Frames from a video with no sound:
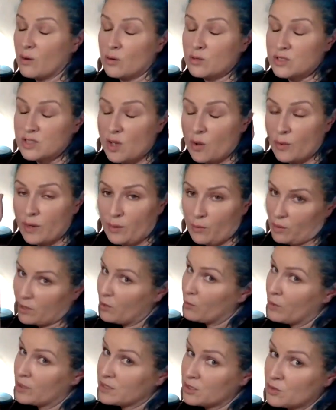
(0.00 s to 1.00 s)
Sewing
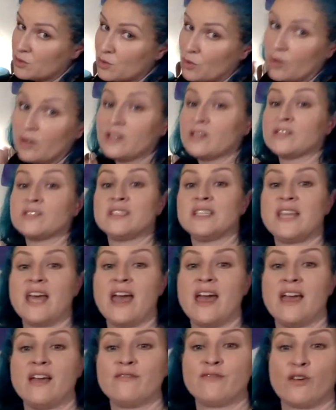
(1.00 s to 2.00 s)
101 tutorial
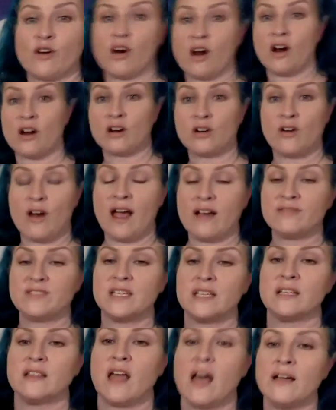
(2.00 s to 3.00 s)
today for our
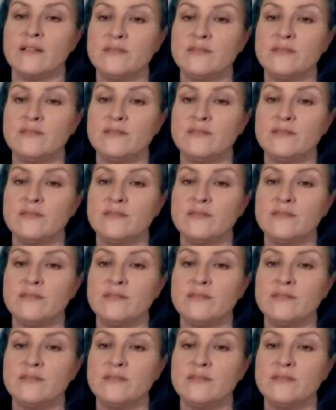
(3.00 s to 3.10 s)
crafting live